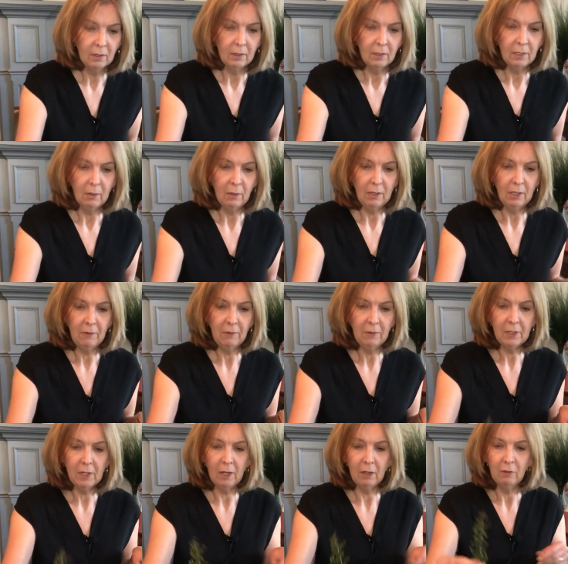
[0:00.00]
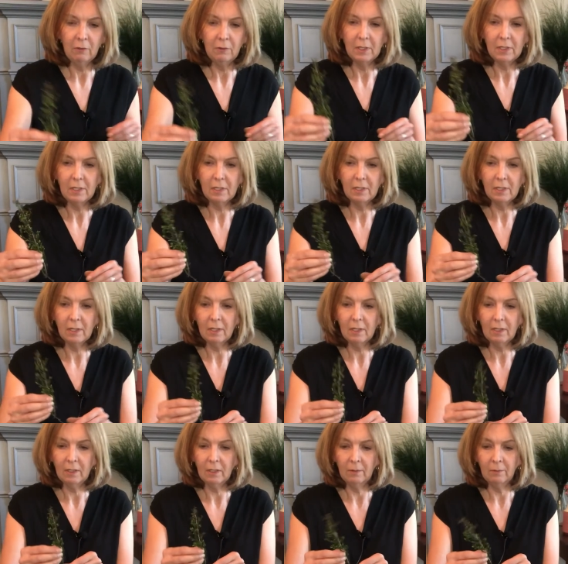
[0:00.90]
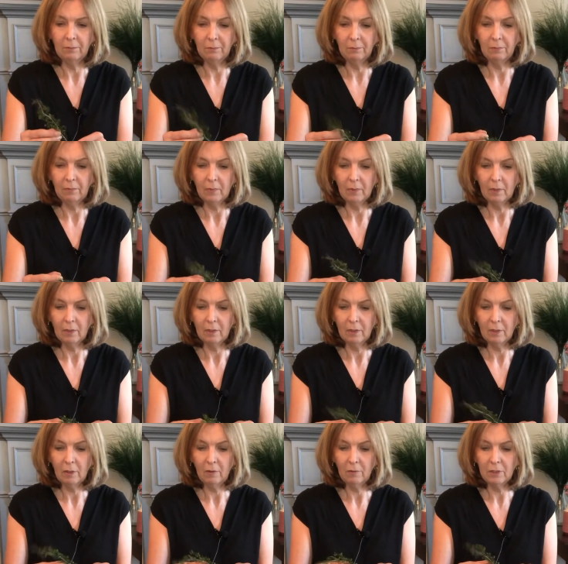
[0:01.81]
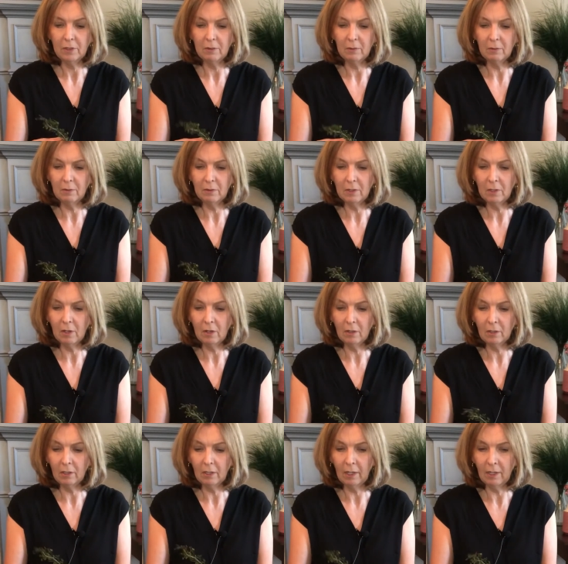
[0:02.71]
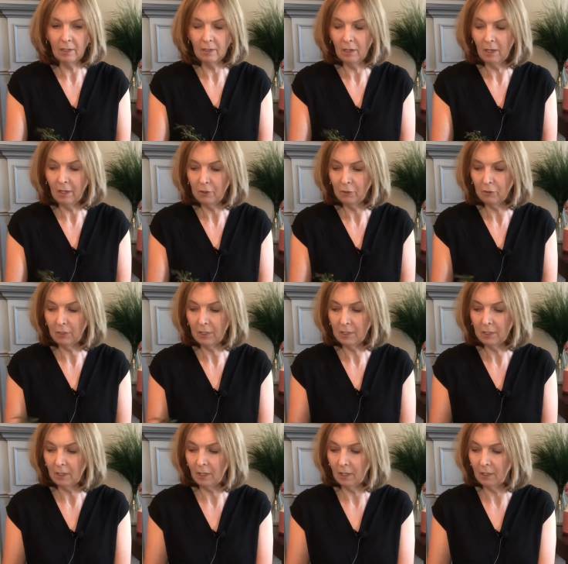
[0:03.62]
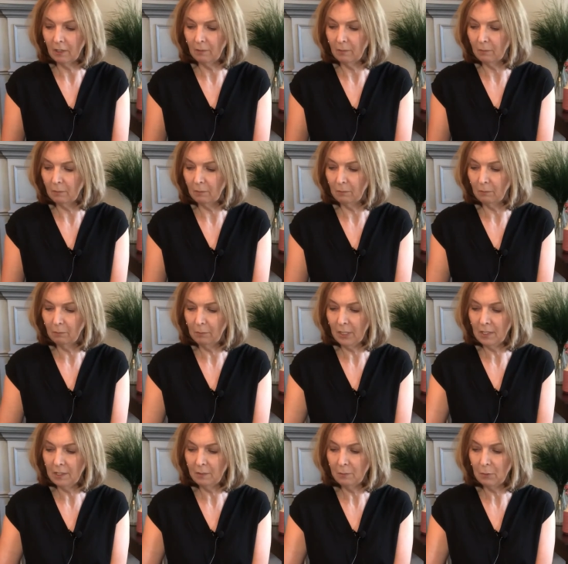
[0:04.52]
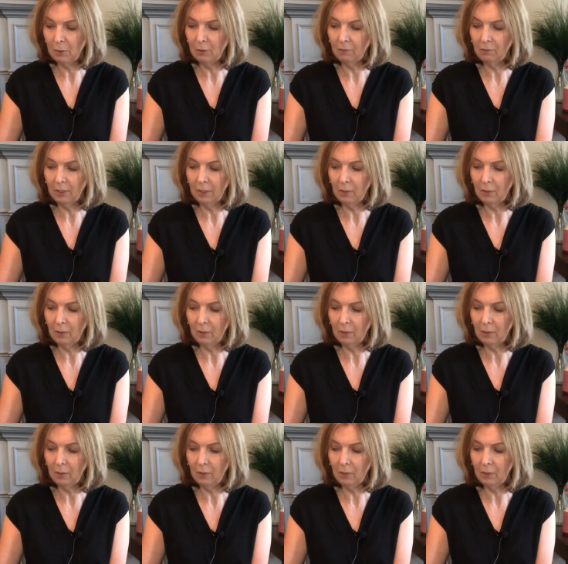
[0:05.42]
Now I love the color of this. It's like soft, dark and light greens, and it blends beautifully